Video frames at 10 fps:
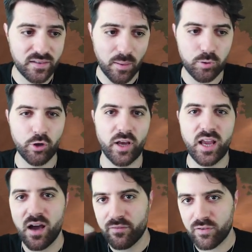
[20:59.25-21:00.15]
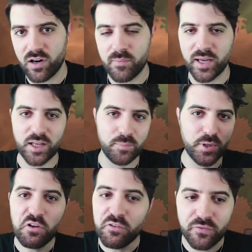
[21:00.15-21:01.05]
Upload a cover, make it
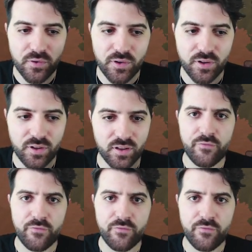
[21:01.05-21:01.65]
beautiful.